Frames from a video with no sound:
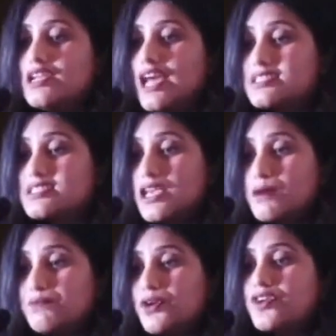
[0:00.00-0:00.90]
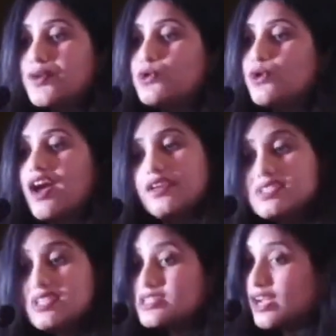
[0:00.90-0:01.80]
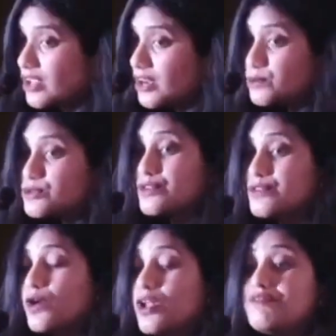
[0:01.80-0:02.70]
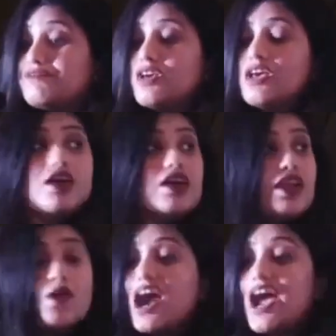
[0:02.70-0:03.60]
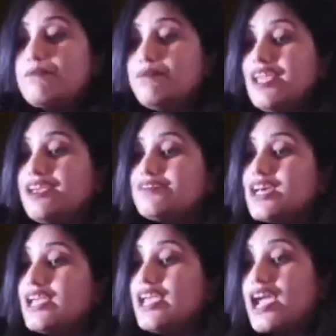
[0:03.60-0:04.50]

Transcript: landscape for cryptocurrencies continues to evolve. Now, I believe that